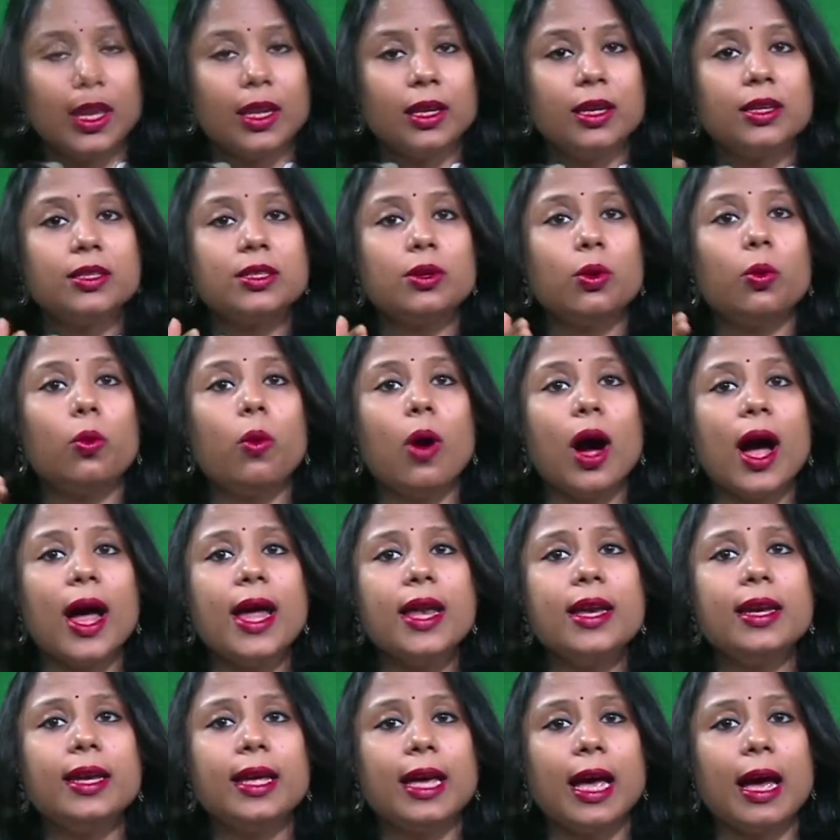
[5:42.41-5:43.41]
There's a
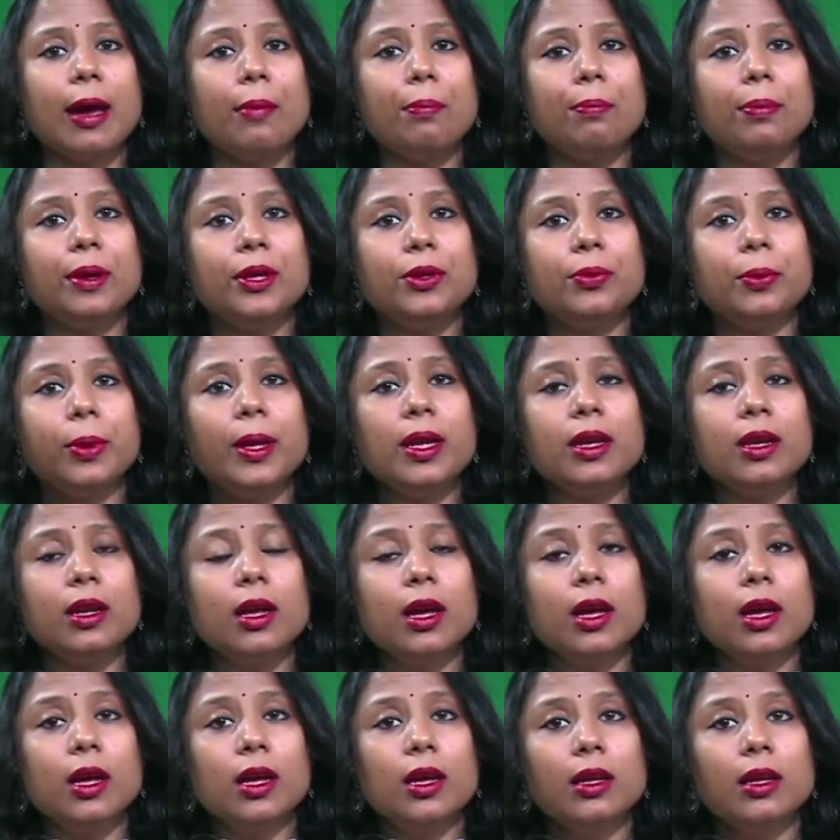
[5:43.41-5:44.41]
wide gap between
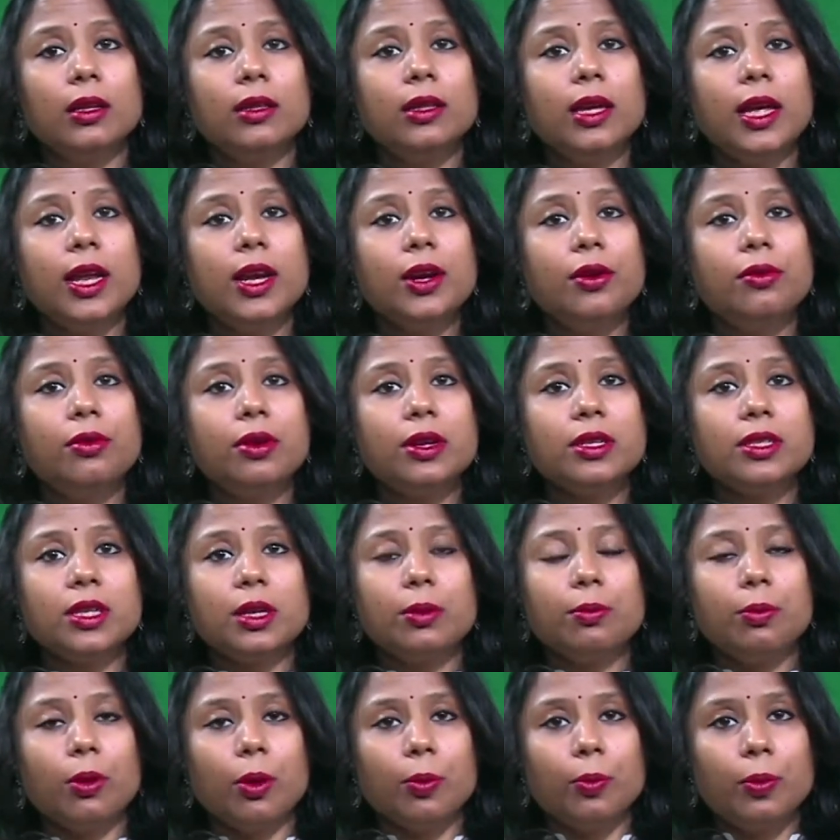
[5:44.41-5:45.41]
the increase
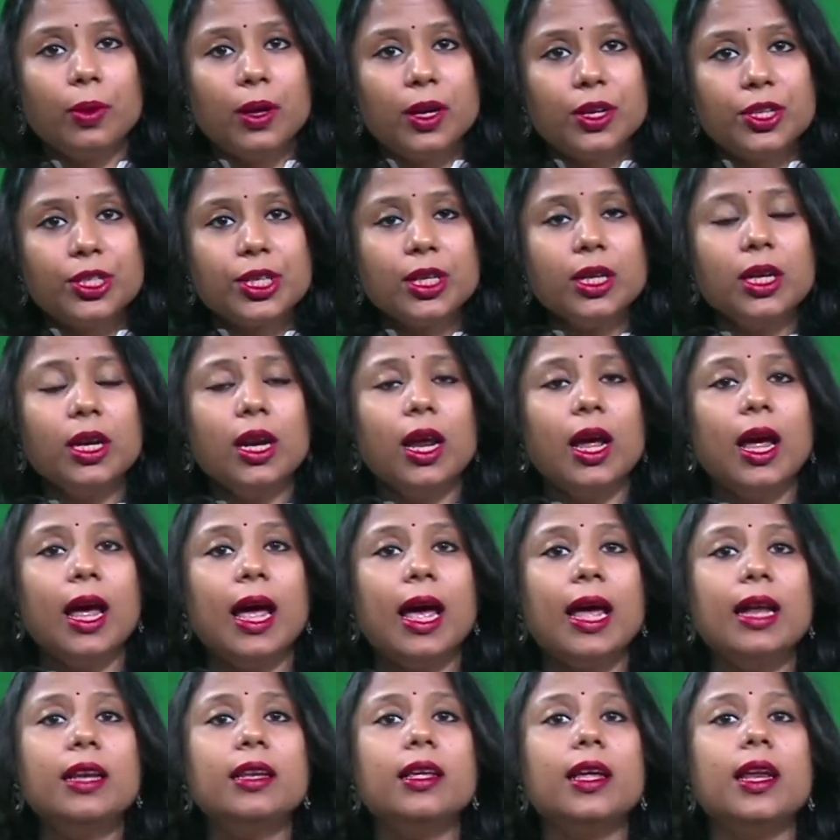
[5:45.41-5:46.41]
in population
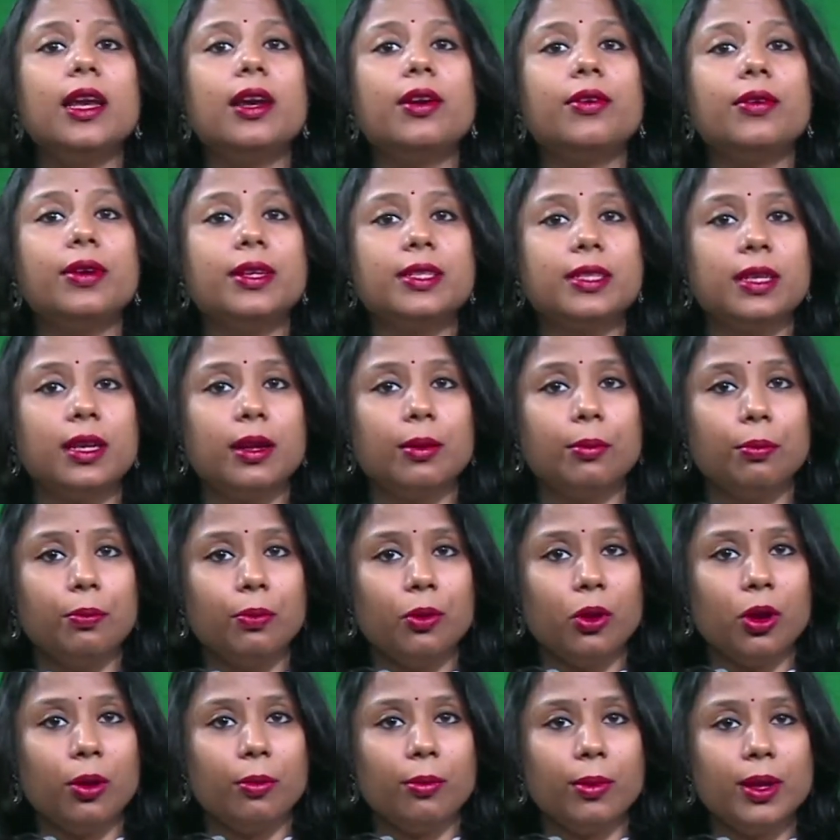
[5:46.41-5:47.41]
and the increase in
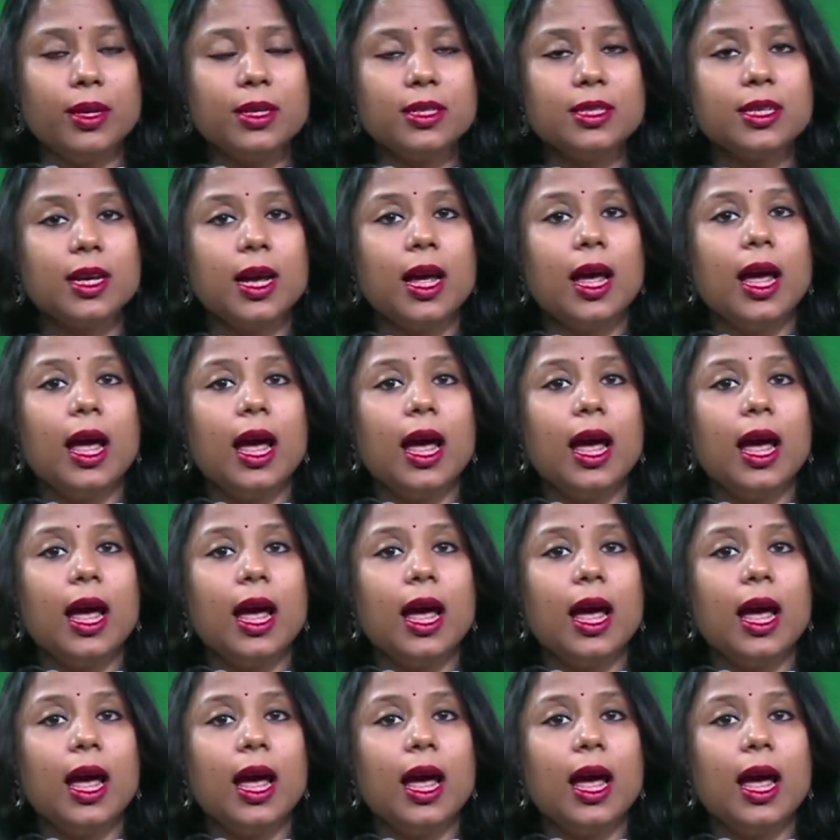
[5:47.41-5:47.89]
employment,